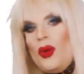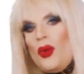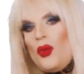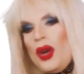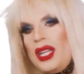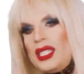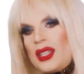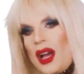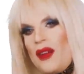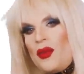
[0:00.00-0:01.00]
No, yeah. What
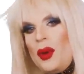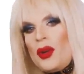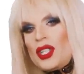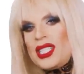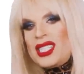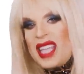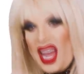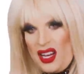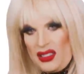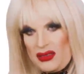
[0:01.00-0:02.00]
is, if we were to
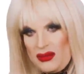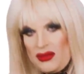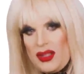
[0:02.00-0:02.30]
scale